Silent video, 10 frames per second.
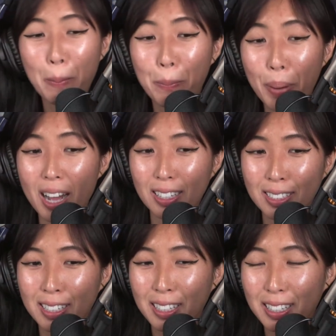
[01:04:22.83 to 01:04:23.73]

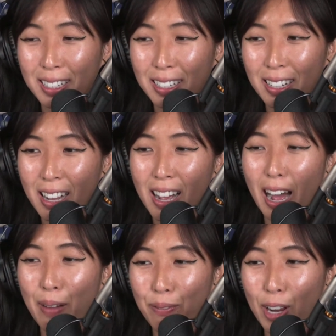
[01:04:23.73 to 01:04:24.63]
but
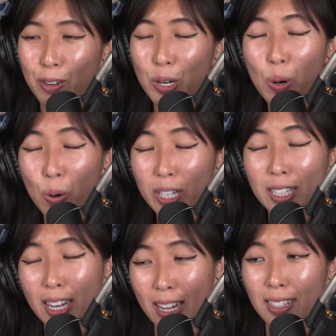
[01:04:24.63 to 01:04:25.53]
I'm very
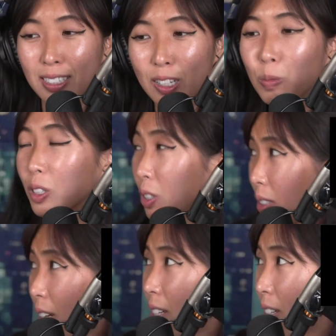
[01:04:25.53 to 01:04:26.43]
organized. Wouldn't you
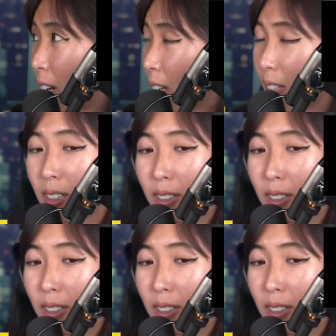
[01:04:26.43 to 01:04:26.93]
say, Jack?